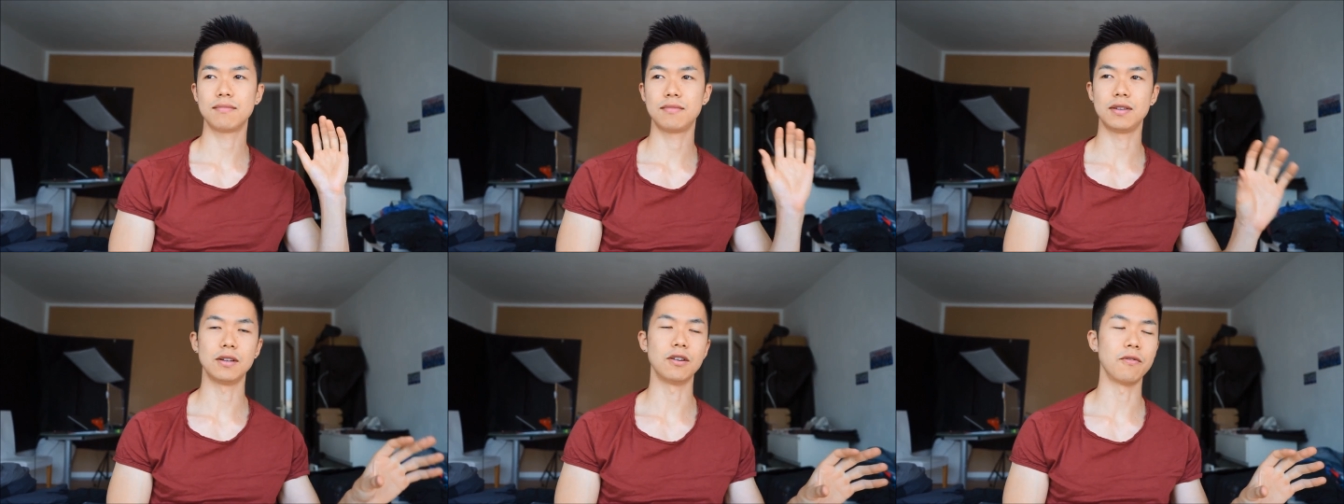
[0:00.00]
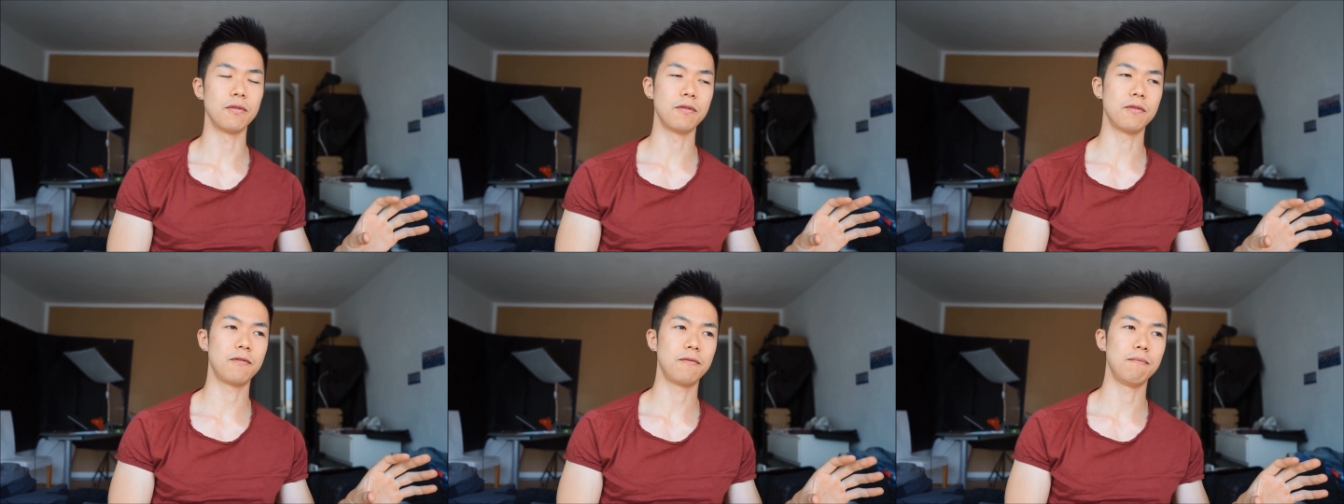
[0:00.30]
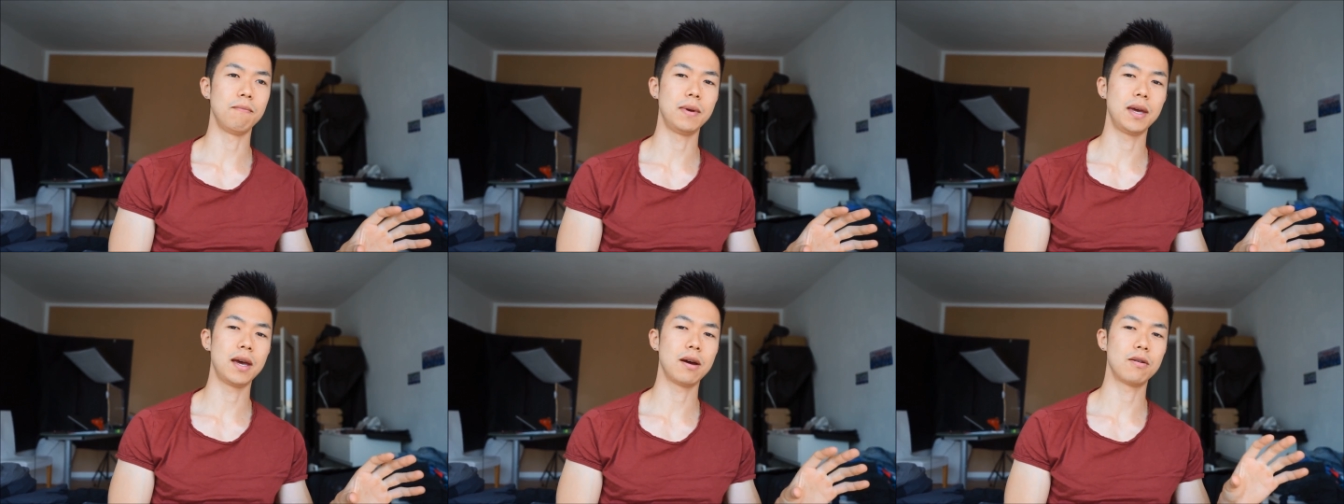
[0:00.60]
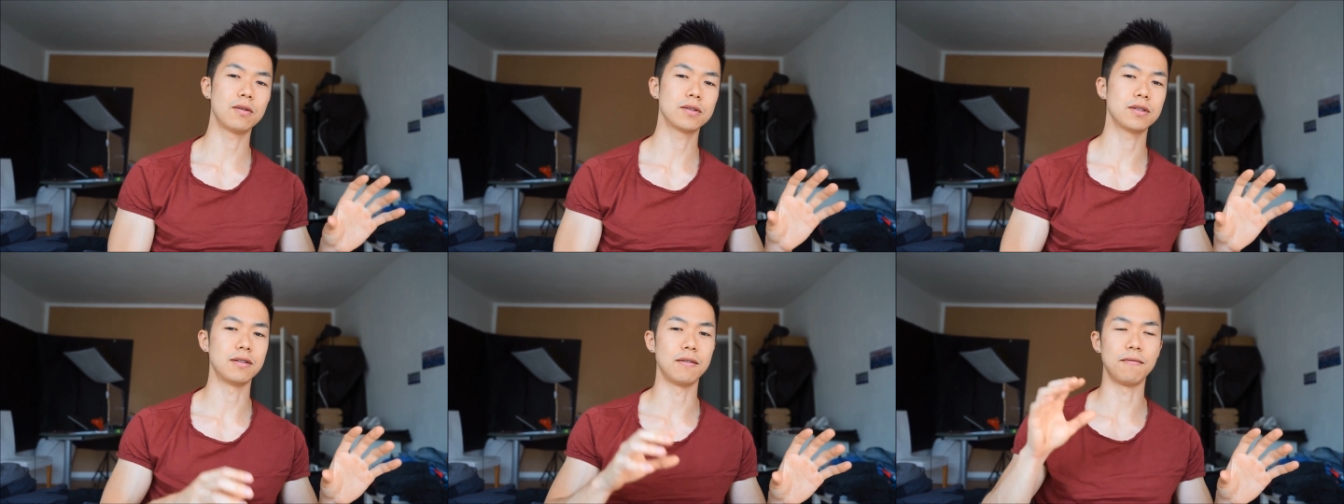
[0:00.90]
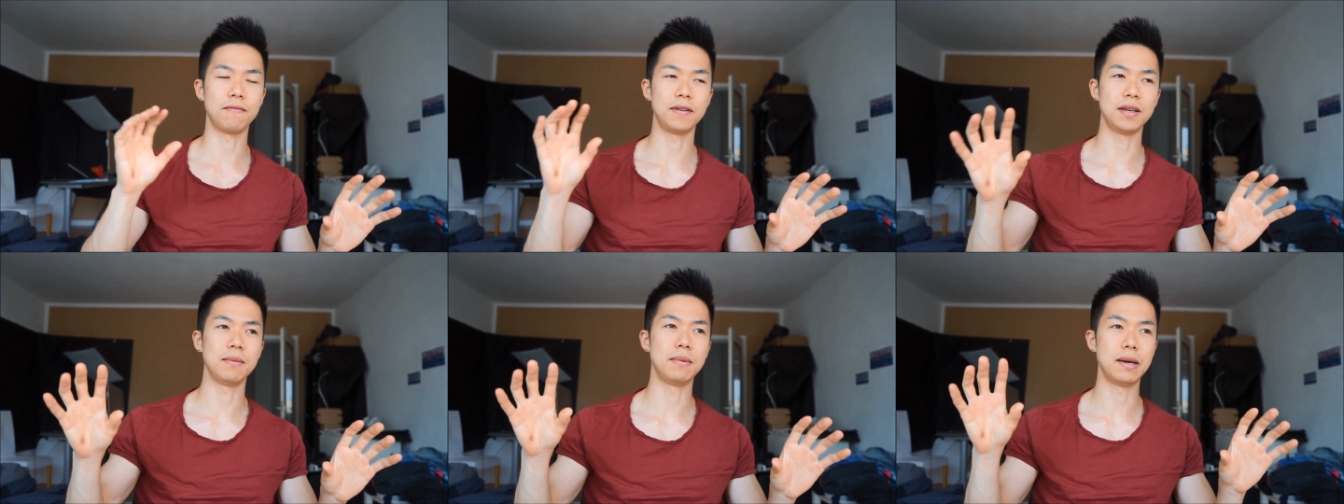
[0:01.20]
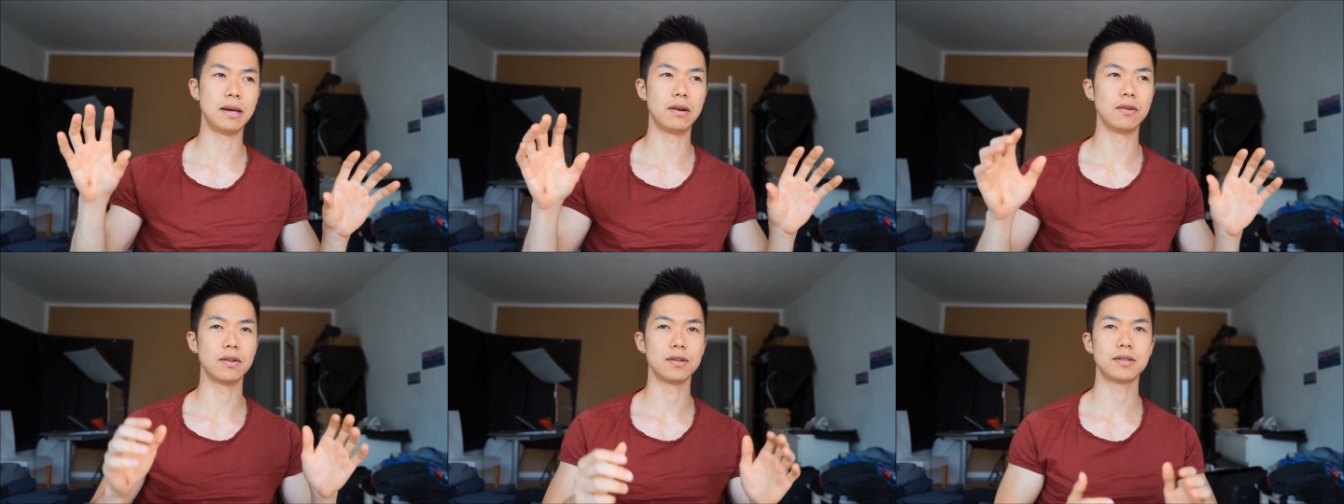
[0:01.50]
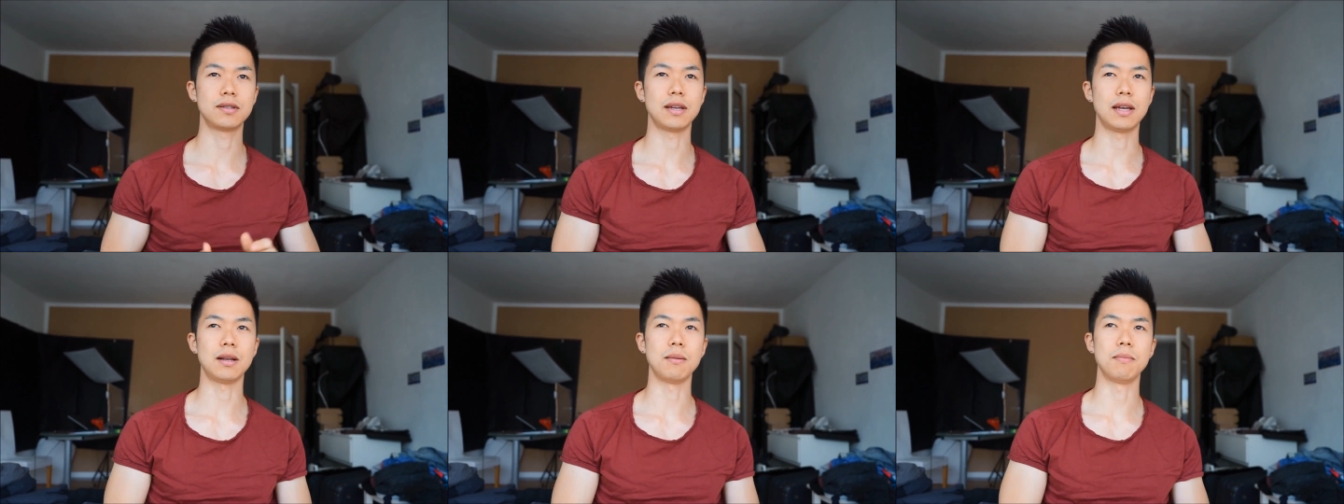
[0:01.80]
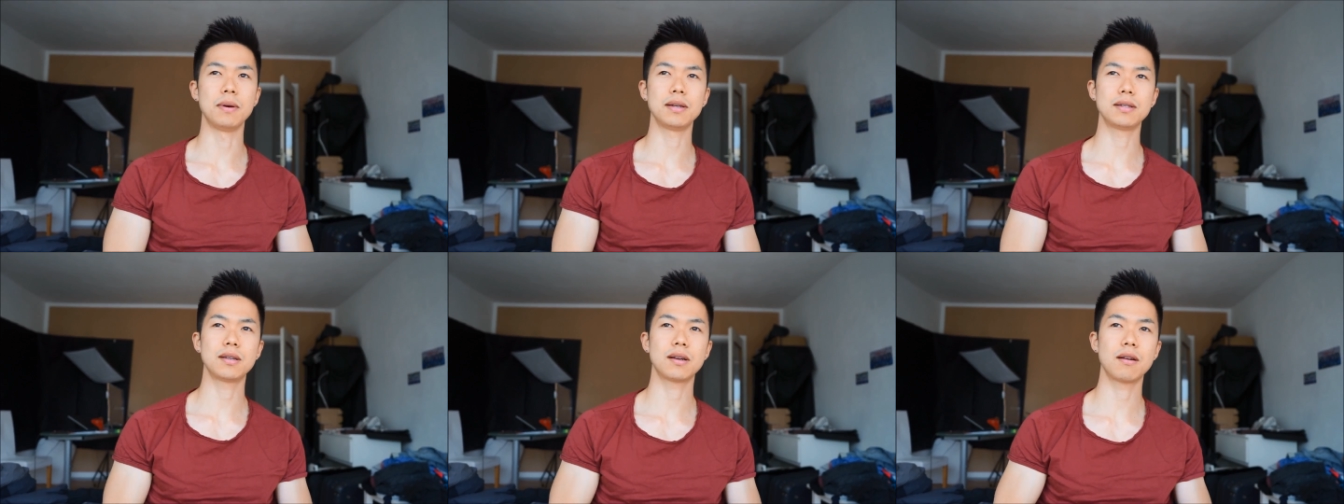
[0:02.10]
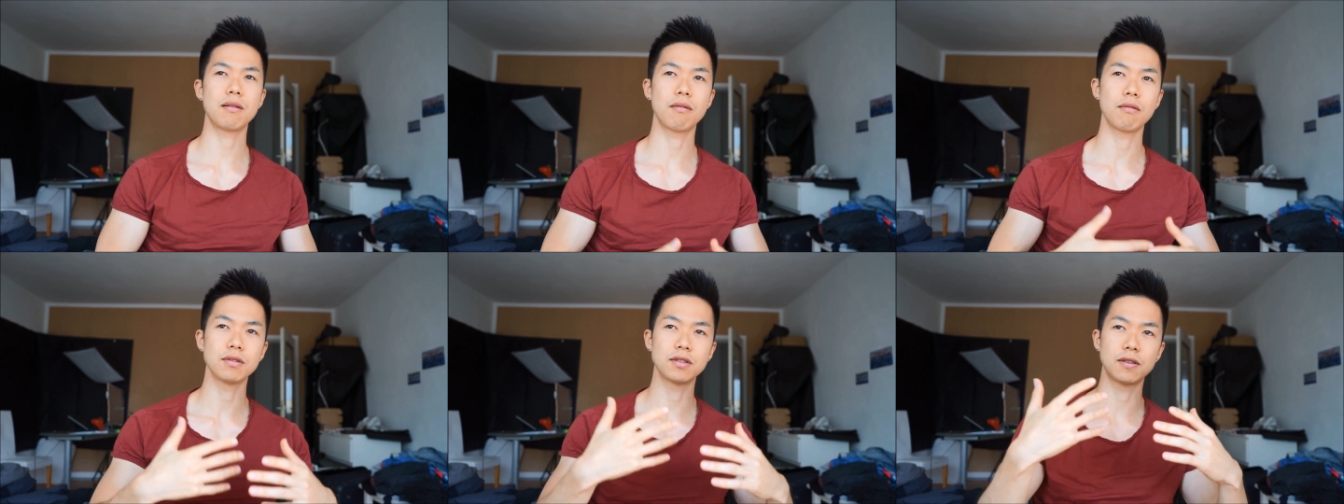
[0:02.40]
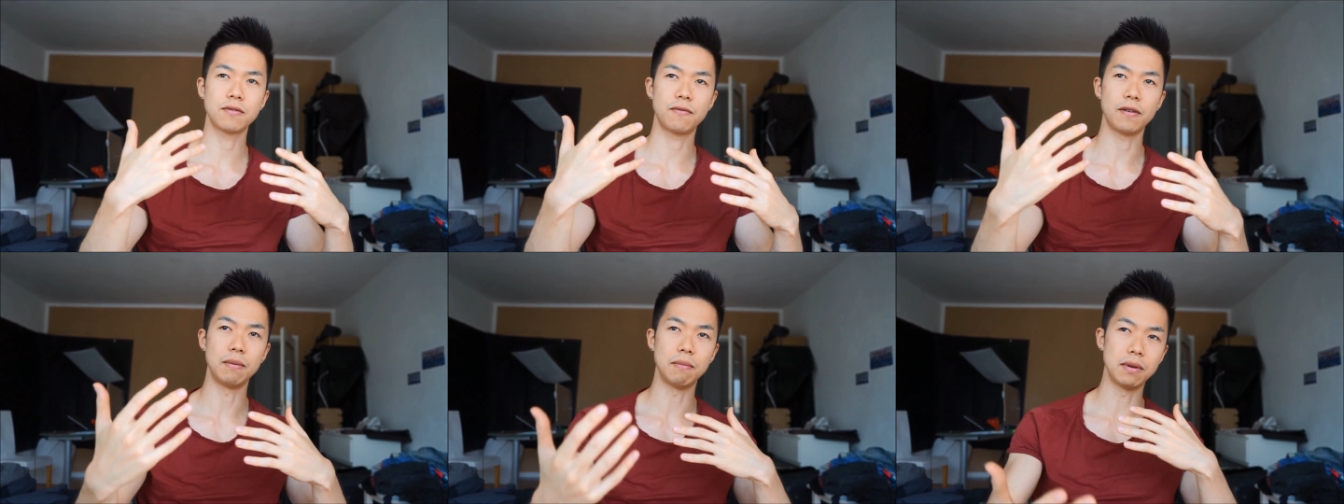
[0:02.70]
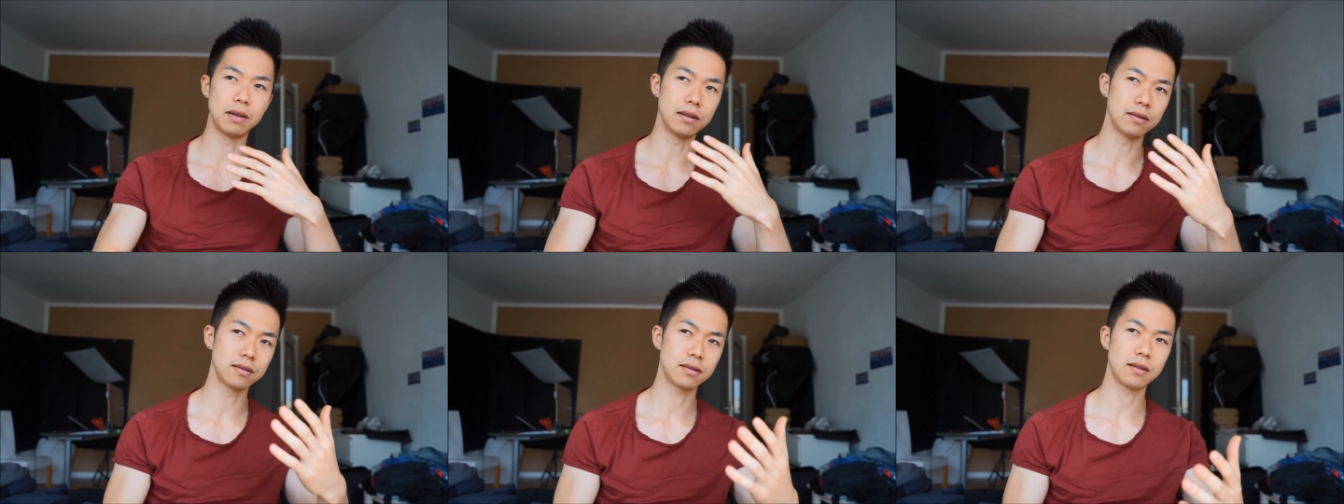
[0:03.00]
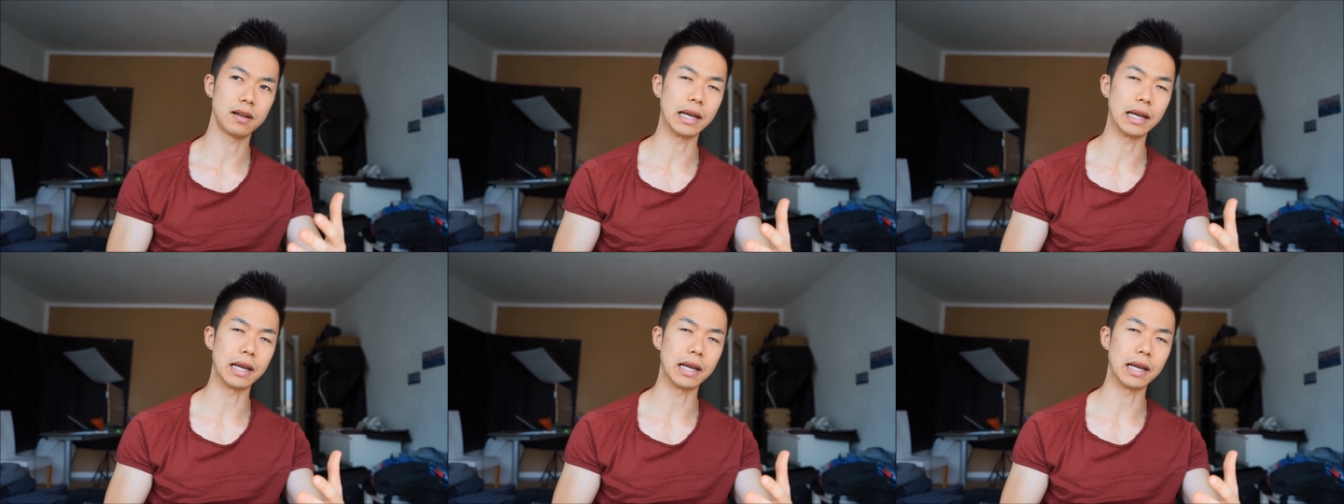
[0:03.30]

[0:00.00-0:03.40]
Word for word: you know males and females, and basically those feminist,